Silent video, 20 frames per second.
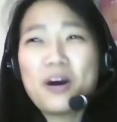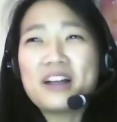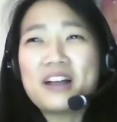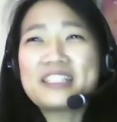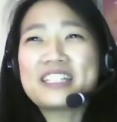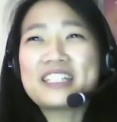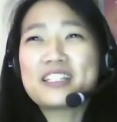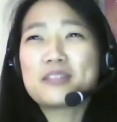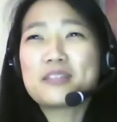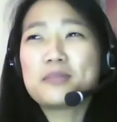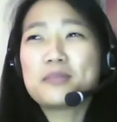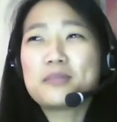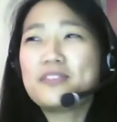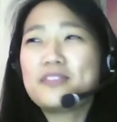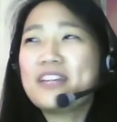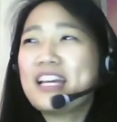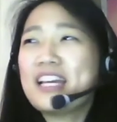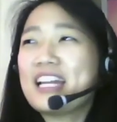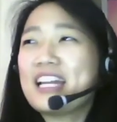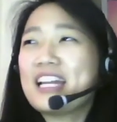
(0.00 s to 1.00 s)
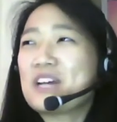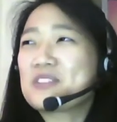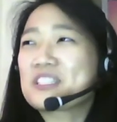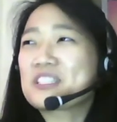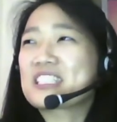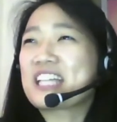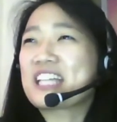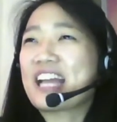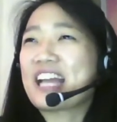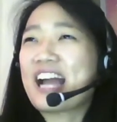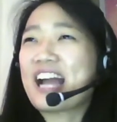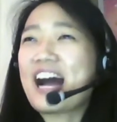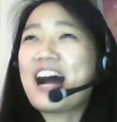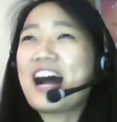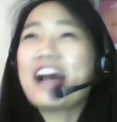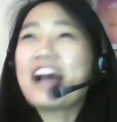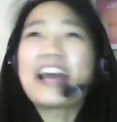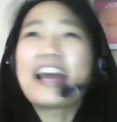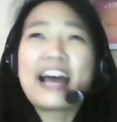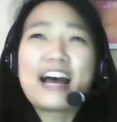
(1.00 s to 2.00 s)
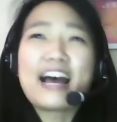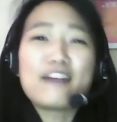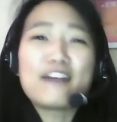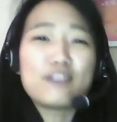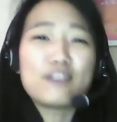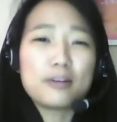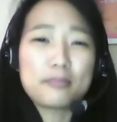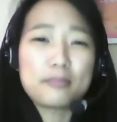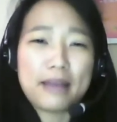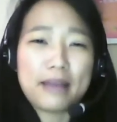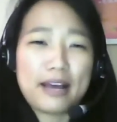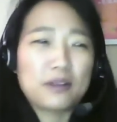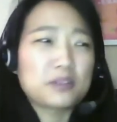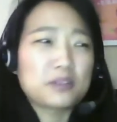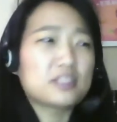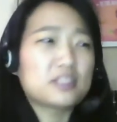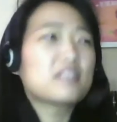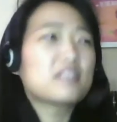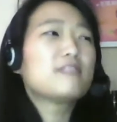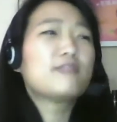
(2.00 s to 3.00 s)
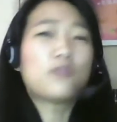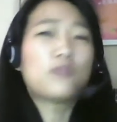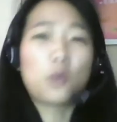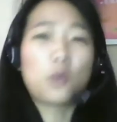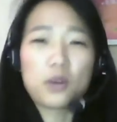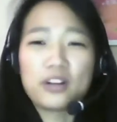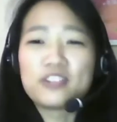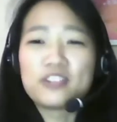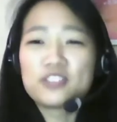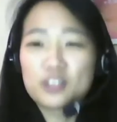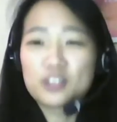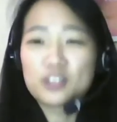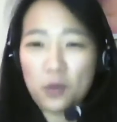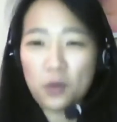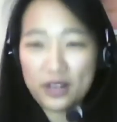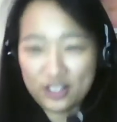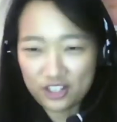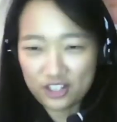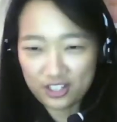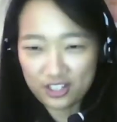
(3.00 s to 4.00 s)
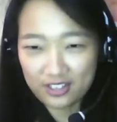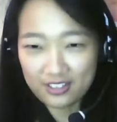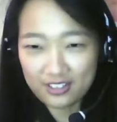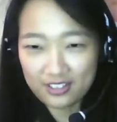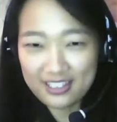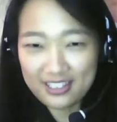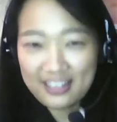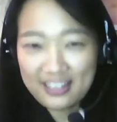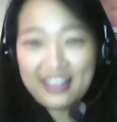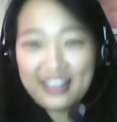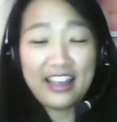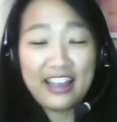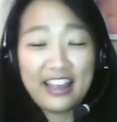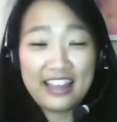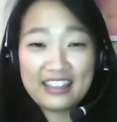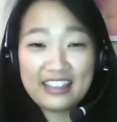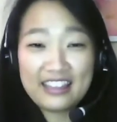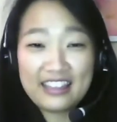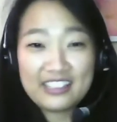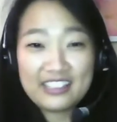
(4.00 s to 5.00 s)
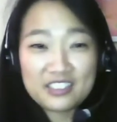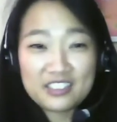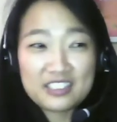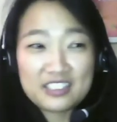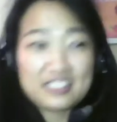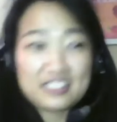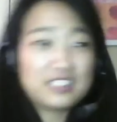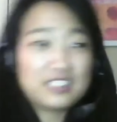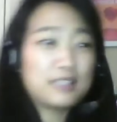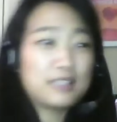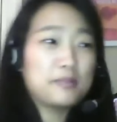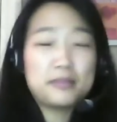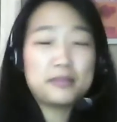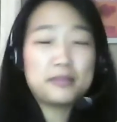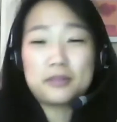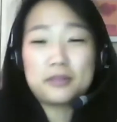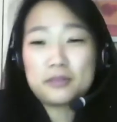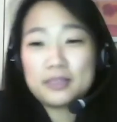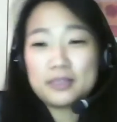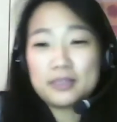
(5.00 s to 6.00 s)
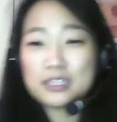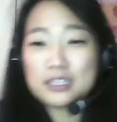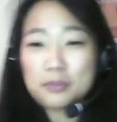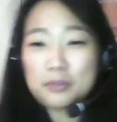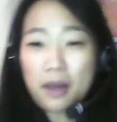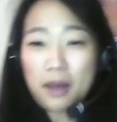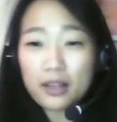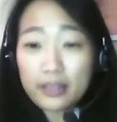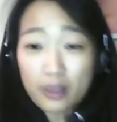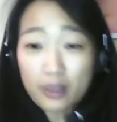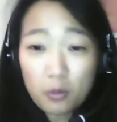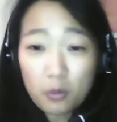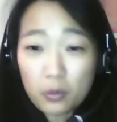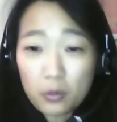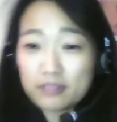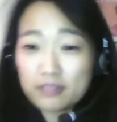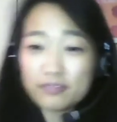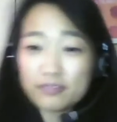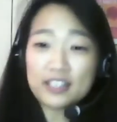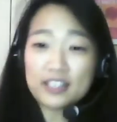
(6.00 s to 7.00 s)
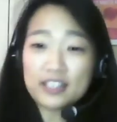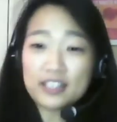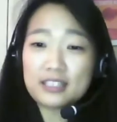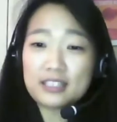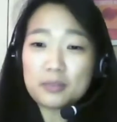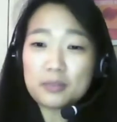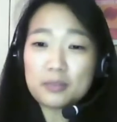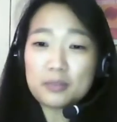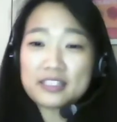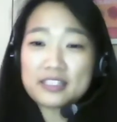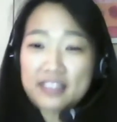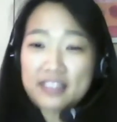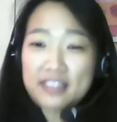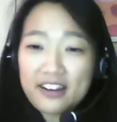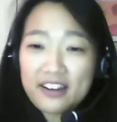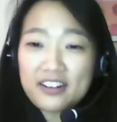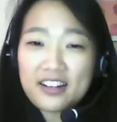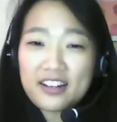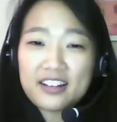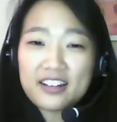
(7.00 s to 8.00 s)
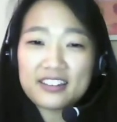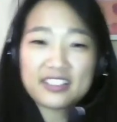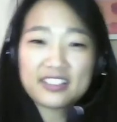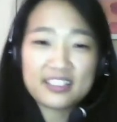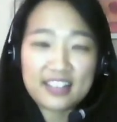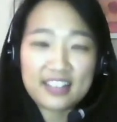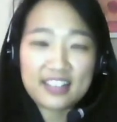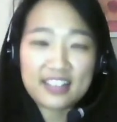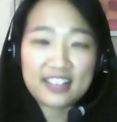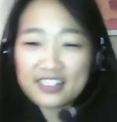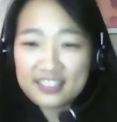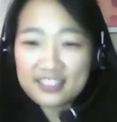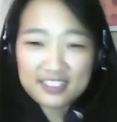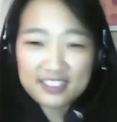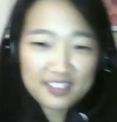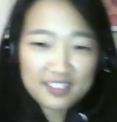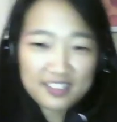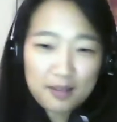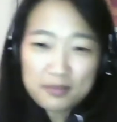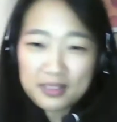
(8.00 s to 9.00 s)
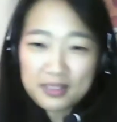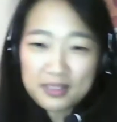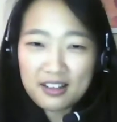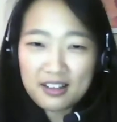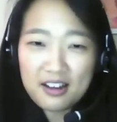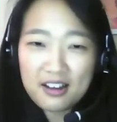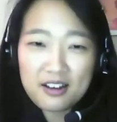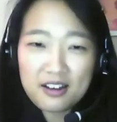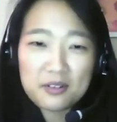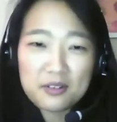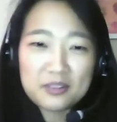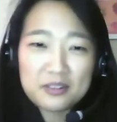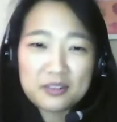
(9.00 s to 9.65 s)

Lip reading: out of the movie and I was just like, I have about 400 questions. And they're just, some of them are really small, like, what the fuck is up with his haircut that kind of just comes and goes?